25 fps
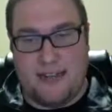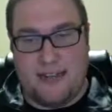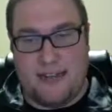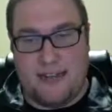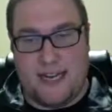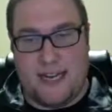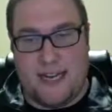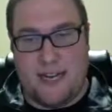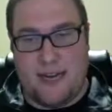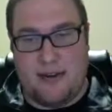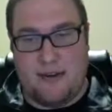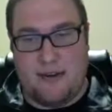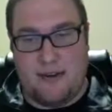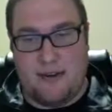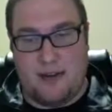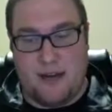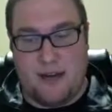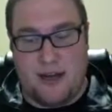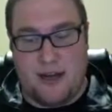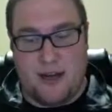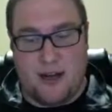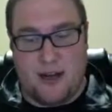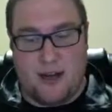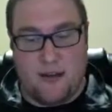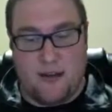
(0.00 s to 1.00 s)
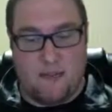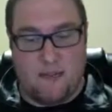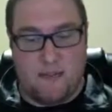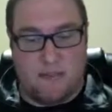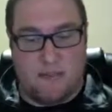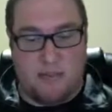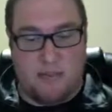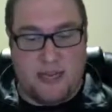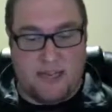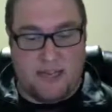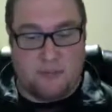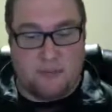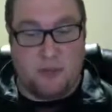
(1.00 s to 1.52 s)
that
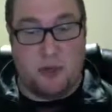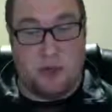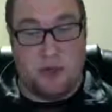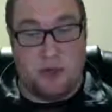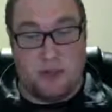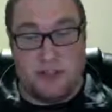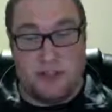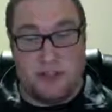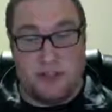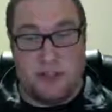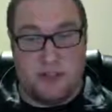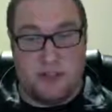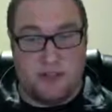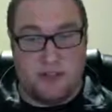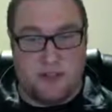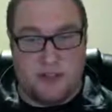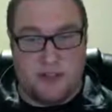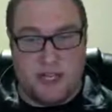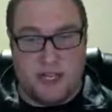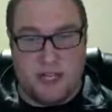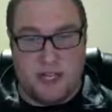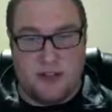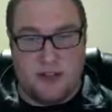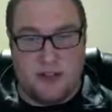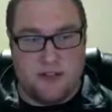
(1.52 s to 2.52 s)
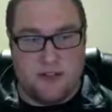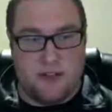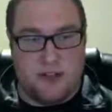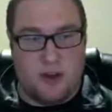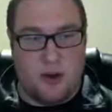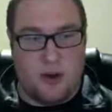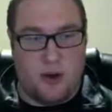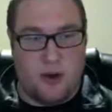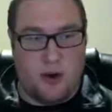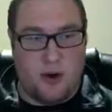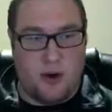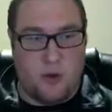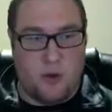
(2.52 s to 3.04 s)
Baseball New Zealand themselves
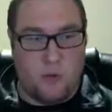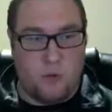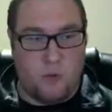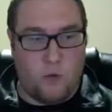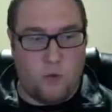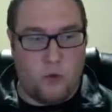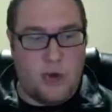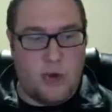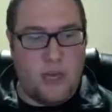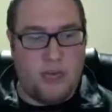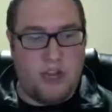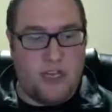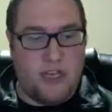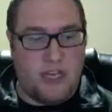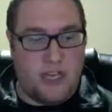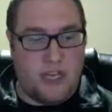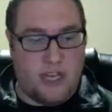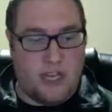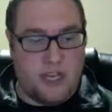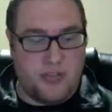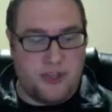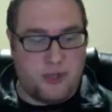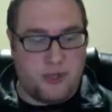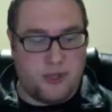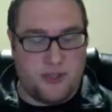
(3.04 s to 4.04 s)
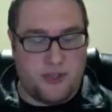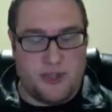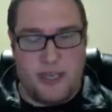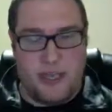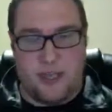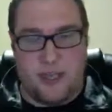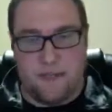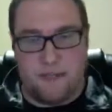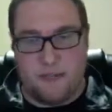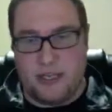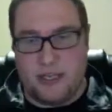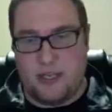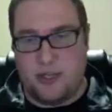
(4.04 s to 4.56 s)
are really
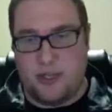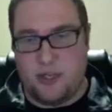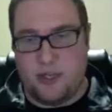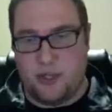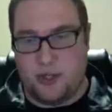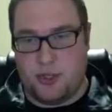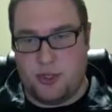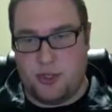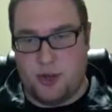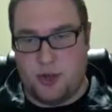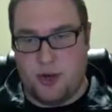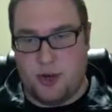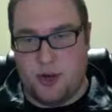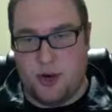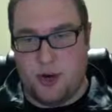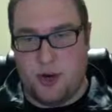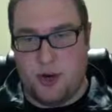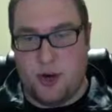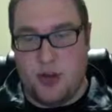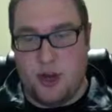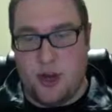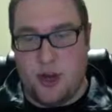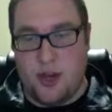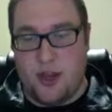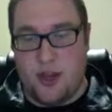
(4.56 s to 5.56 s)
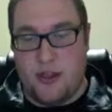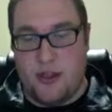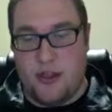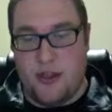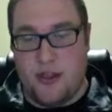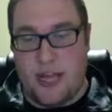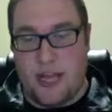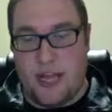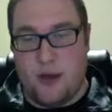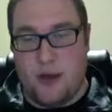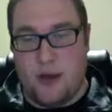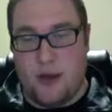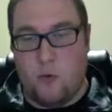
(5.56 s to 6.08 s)
interested in making sure
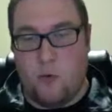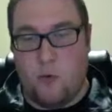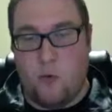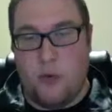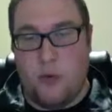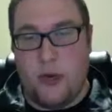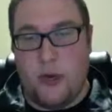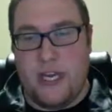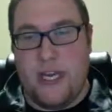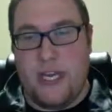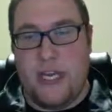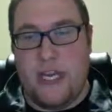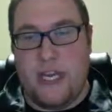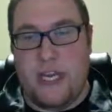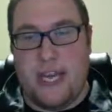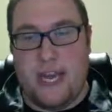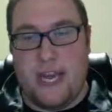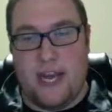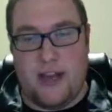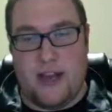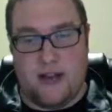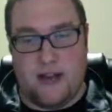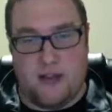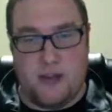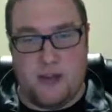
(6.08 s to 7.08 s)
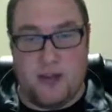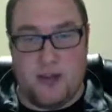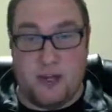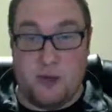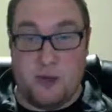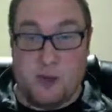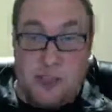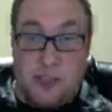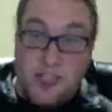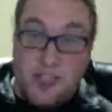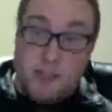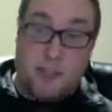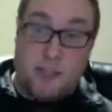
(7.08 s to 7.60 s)
that we get the New
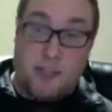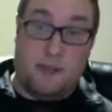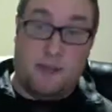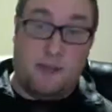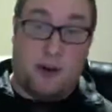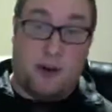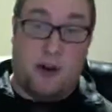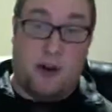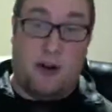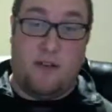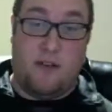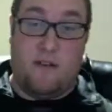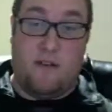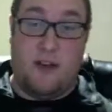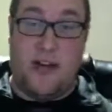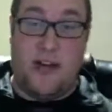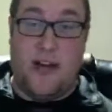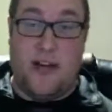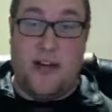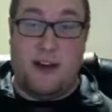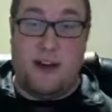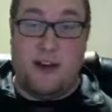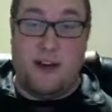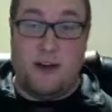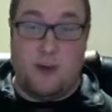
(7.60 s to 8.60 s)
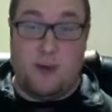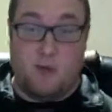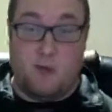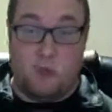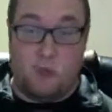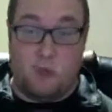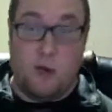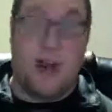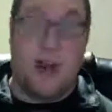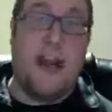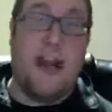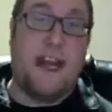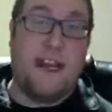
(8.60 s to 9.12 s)
Zealand part of that
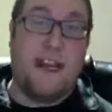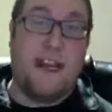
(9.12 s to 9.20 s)
right,